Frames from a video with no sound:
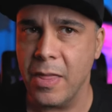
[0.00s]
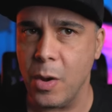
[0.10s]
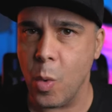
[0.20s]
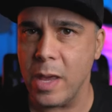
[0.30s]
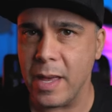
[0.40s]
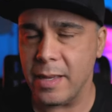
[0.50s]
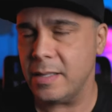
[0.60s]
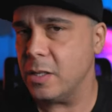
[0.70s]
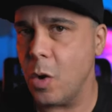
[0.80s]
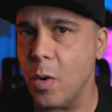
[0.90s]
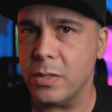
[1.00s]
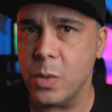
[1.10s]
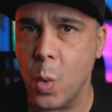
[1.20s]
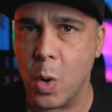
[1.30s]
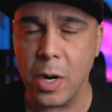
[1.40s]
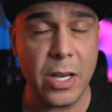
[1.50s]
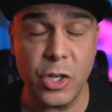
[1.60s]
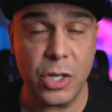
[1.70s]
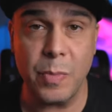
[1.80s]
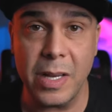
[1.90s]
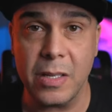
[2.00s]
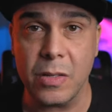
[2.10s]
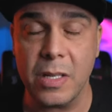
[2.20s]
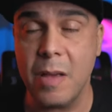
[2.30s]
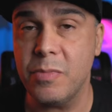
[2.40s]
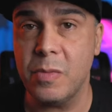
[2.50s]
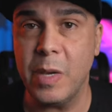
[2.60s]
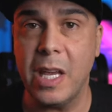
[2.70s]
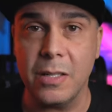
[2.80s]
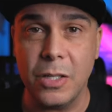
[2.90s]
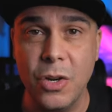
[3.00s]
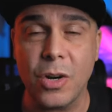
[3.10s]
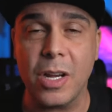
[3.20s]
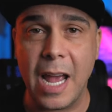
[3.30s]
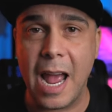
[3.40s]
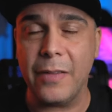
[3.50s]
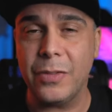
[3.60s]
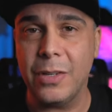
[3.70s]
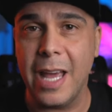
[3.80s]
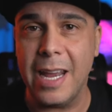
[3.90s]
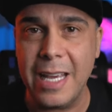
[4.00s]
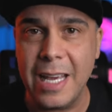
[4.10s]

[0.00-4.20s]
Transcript: the way that this is going to work, it just makes no sense because you're gonna have to get